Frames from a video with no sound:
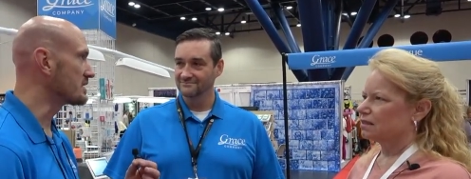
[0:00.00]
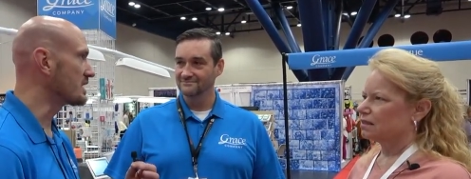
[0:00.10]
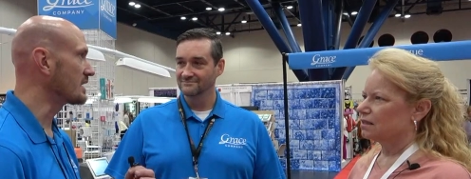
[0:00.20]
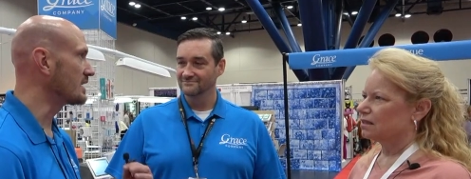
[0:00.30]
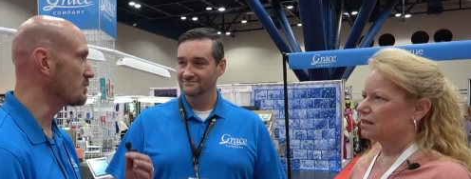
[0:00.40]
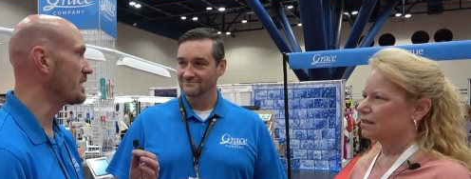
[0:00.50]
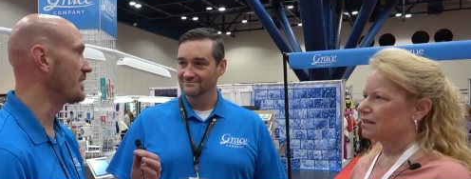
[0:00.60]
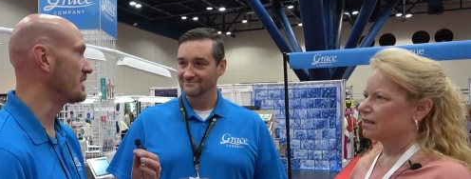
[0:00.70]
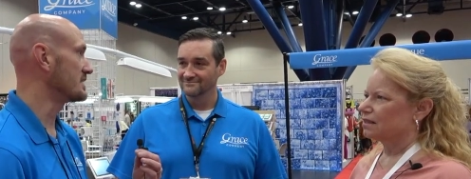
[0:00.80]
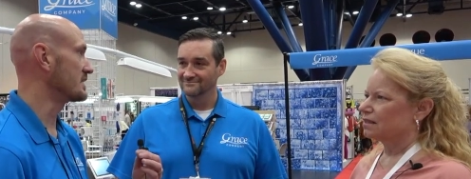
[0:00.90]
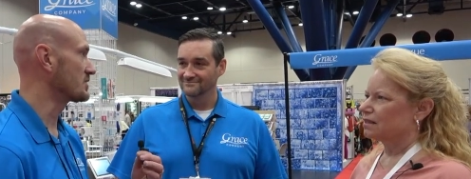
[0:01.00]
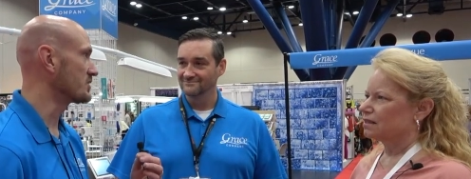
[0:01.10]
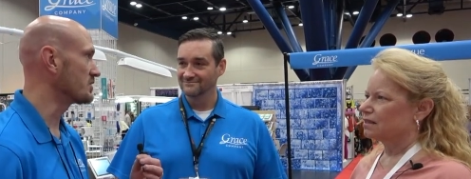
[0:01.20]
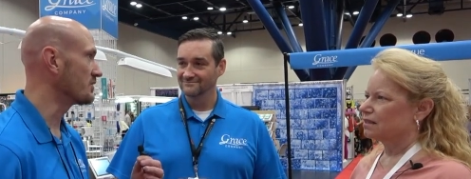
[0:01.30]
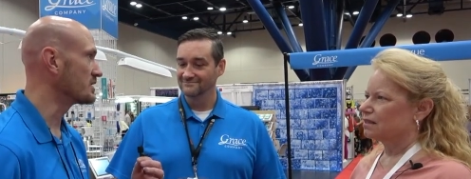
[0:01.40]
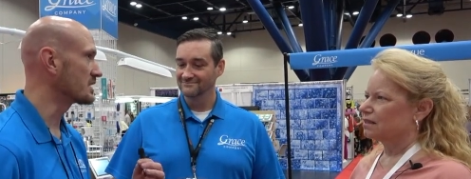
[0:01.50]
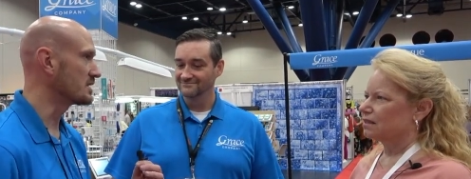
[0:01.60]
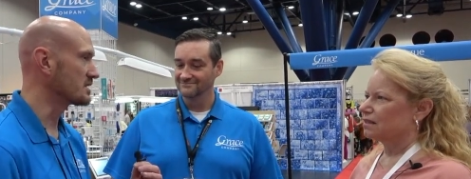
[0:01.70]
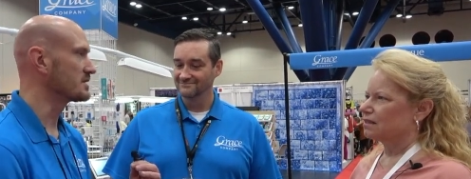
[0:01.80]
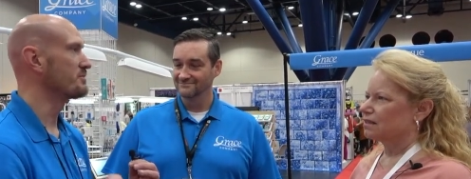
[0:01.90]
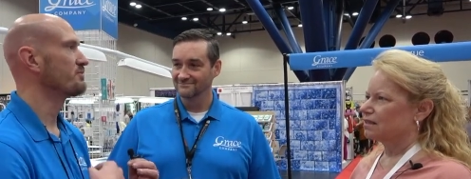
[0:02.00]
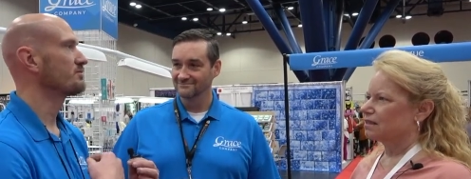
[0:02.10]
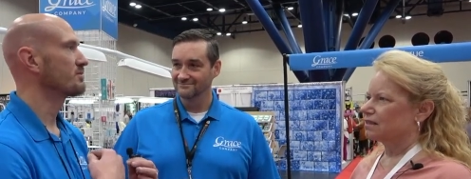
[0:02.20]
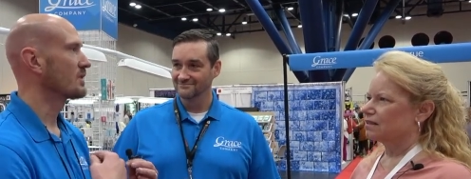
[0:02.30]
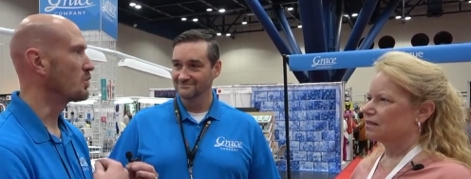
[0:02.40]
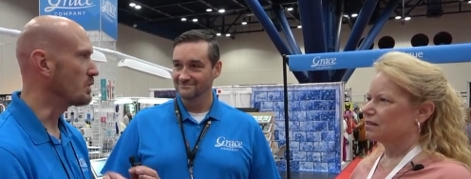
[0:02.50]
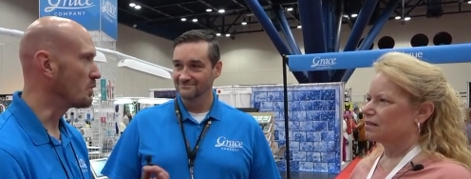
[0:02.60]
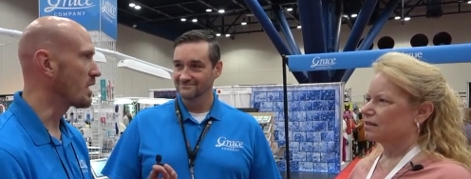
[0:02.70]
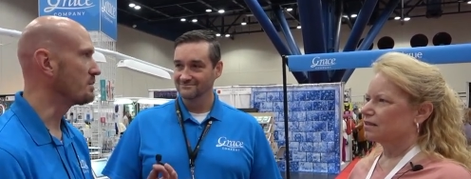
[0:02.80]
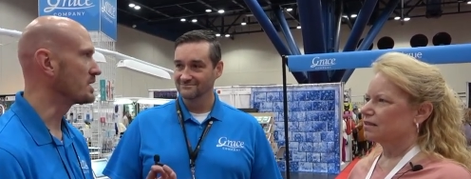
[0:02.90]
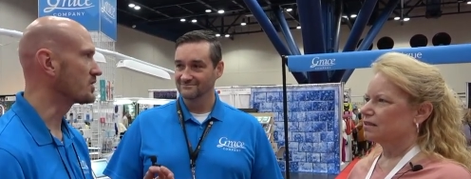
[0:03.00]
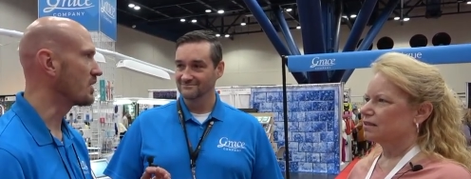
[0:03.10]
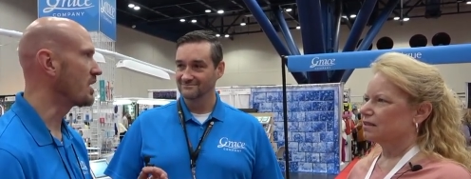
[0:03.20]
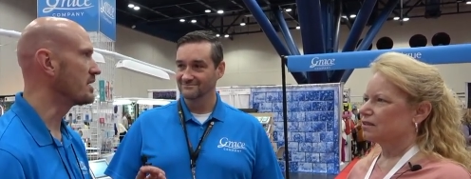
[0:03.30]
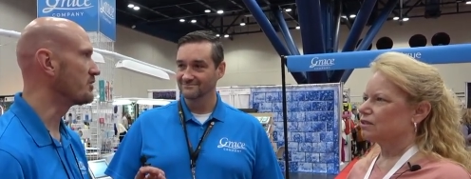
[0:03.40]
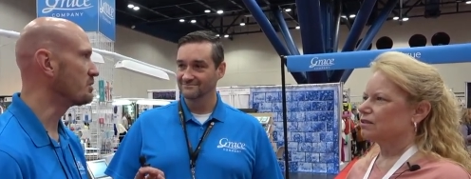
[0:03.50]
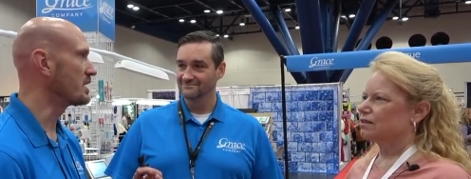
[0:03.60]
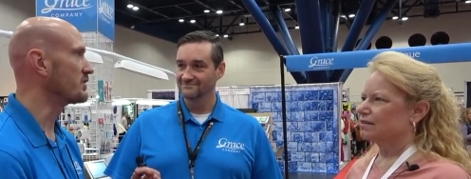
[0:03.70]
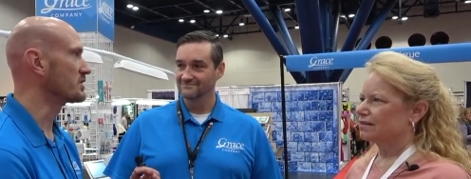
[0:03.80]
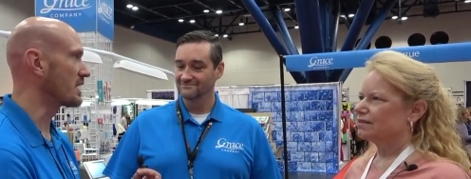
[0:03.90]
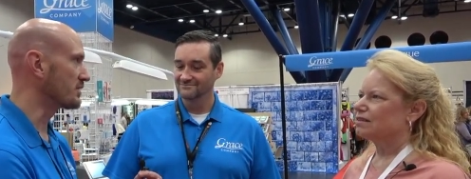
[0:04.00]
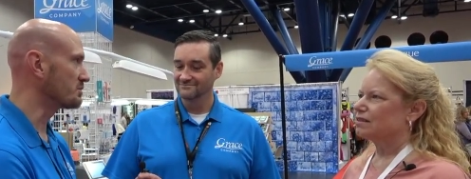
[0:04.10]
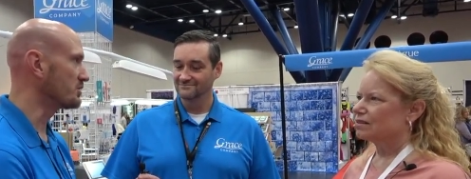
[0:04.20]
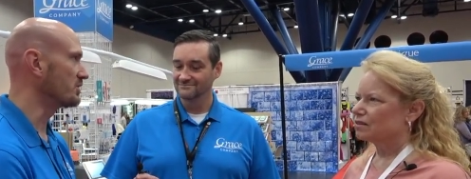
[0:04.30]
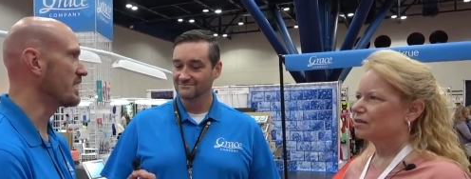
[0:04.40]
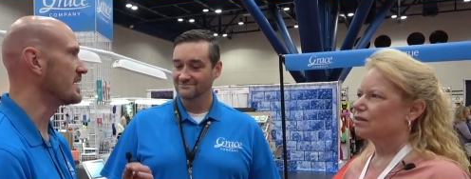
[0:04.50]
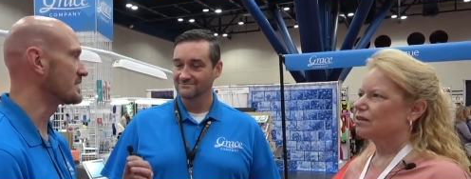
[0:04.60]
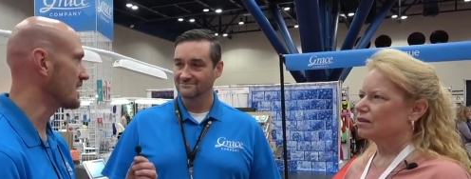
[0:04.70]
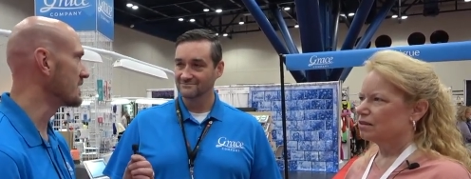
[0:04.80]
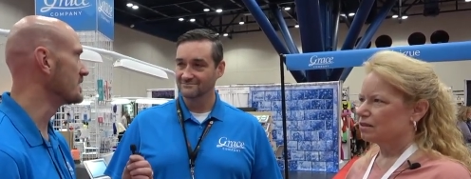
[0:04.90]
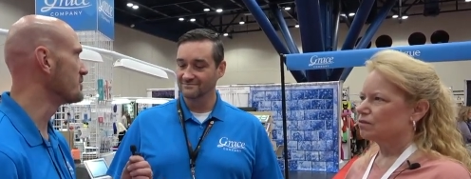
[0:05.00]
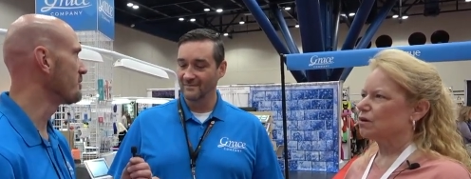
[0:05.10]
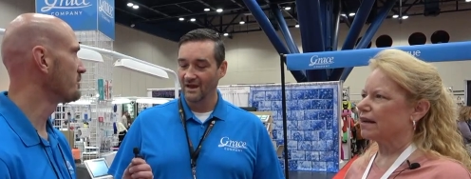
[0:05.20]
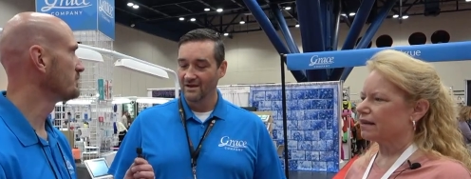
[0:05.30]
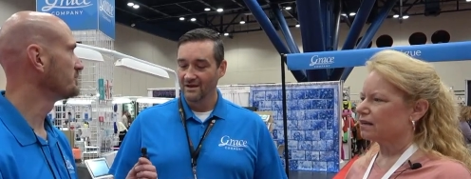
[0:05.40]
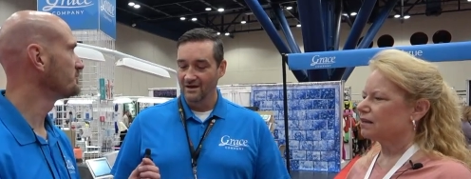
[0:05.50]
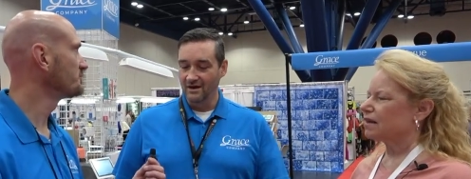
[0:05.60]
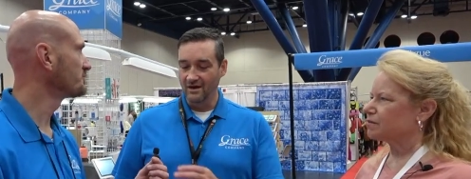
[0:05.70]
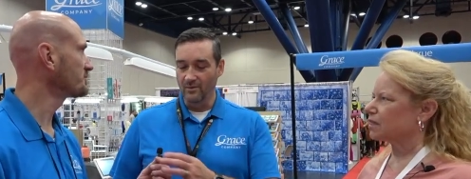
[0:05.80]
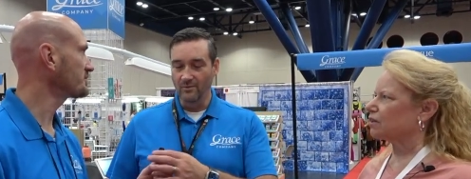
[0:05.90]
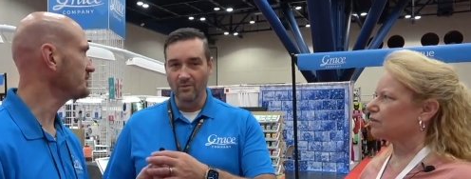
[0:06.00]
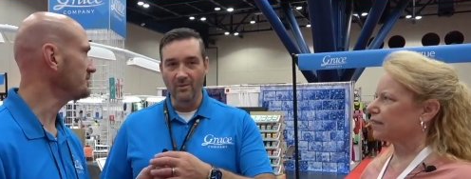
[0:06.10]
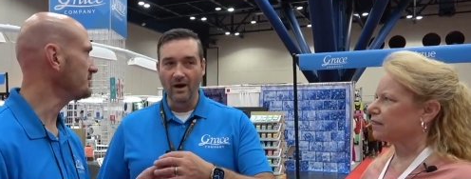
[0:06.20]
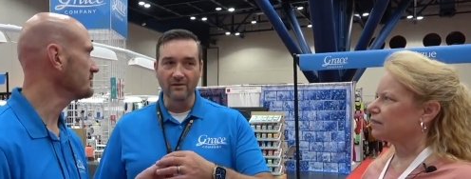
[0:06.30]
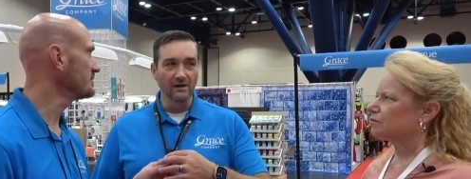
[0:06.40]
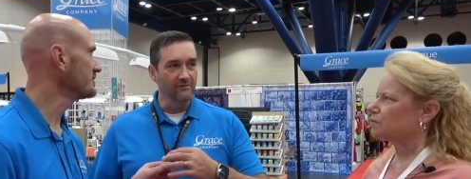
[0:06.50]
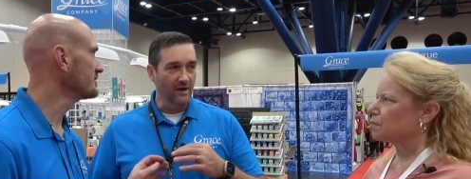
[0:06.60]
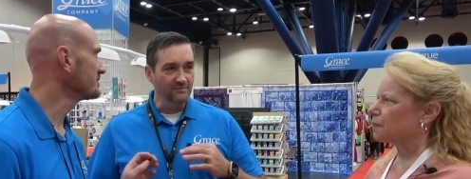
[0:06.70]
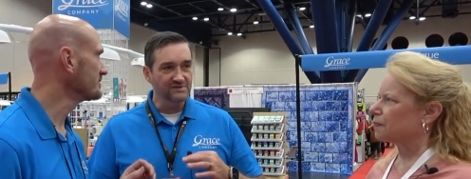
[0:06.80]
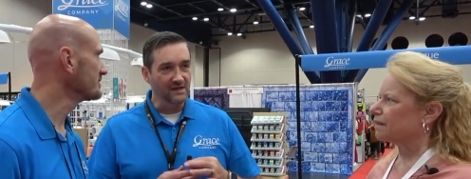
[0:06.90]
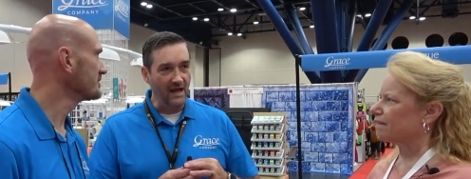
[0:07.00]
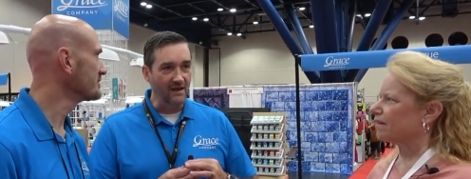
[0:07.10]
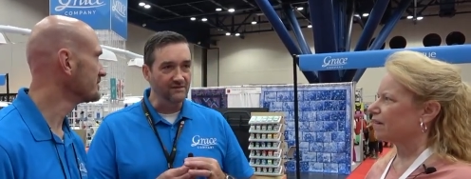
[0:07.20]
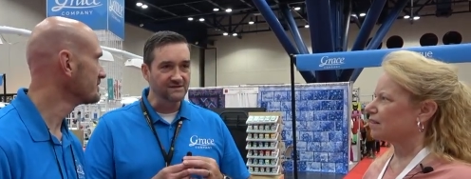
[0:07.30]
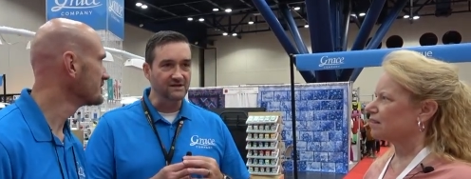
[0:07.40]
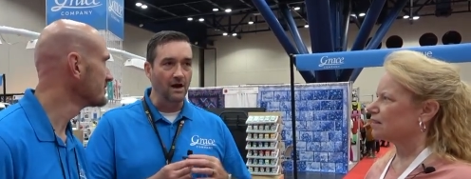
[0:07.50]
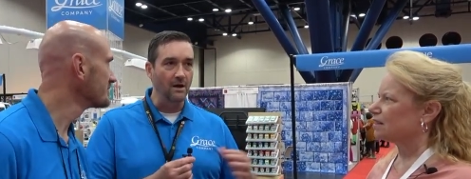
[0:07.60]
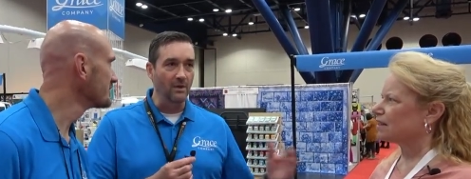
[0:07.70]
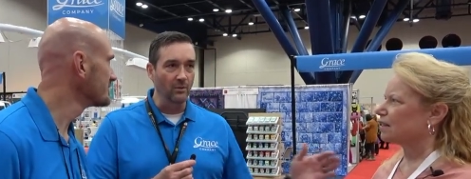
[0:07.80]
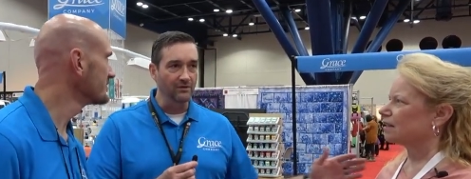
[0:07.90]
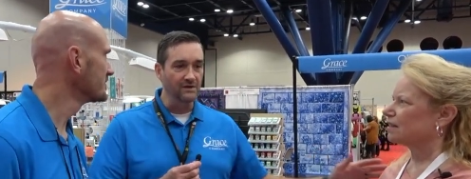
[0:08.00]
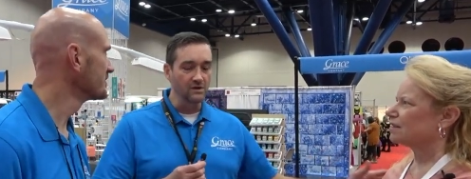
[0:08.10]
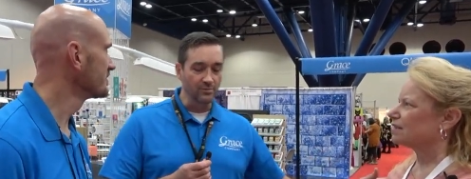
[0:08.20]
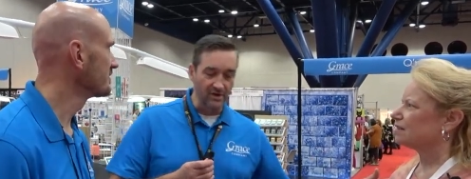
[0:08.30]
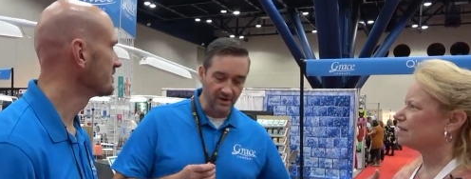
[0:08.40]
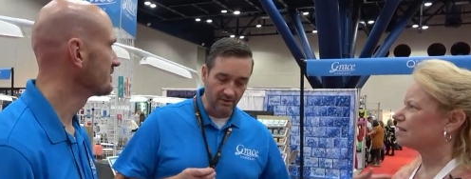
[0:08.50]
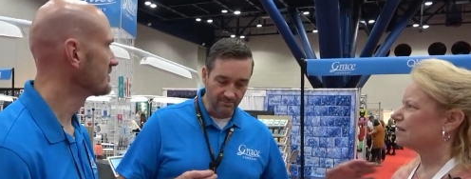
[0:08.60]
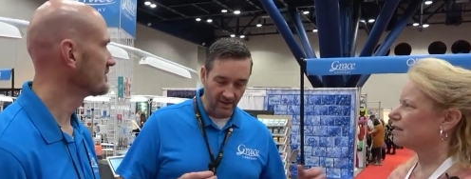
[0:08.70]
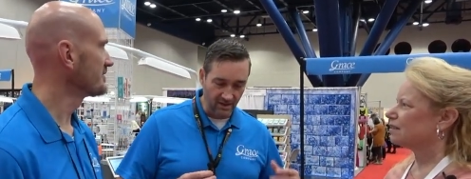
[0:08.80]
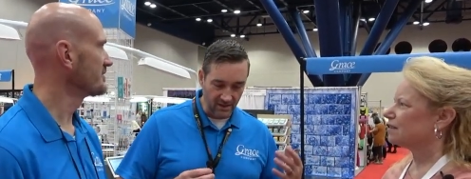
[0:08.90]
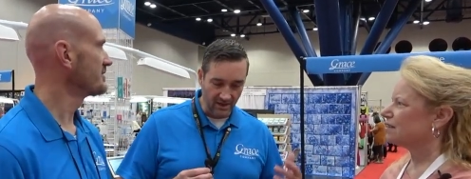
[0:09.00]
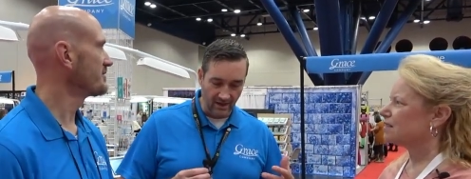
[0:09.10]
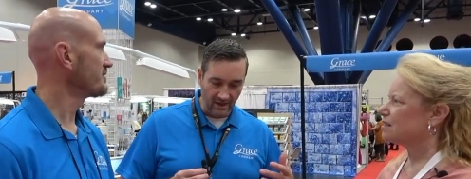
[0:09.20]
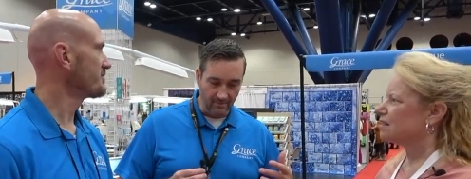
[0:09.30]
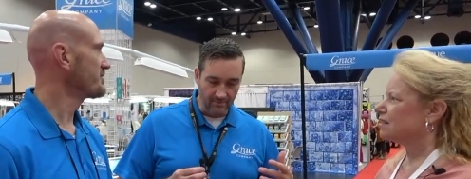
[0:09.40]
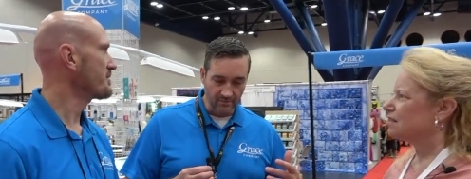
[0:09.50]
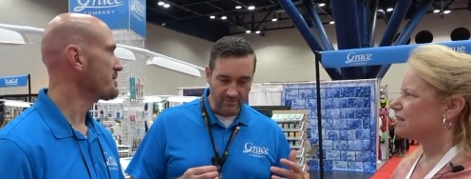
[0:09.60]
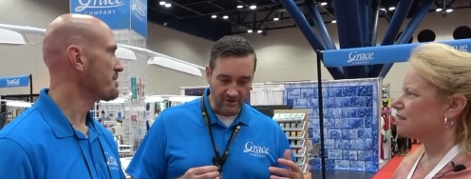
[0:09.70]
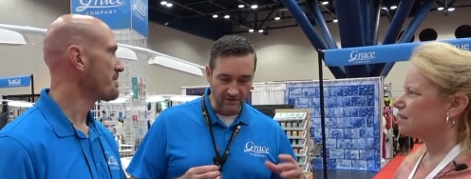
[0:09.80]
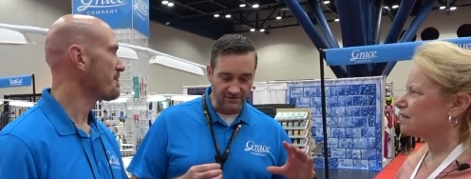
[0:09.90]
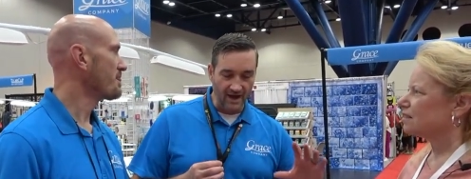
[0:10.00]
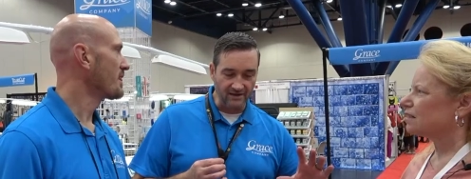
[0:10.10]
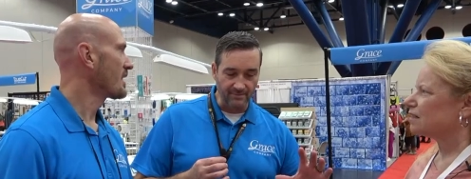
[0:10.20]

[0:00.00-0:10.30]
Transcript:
Speaker 1: and I think we have that six star service because we want to make sure everybody feels comfortable and excited.
Speaker 2: Right, uh, absolutely. Uh,
Speaker 1: I love it.
Speaker 3: I'm just going to add this comment. One thing you bring up, Becky, um, that you talked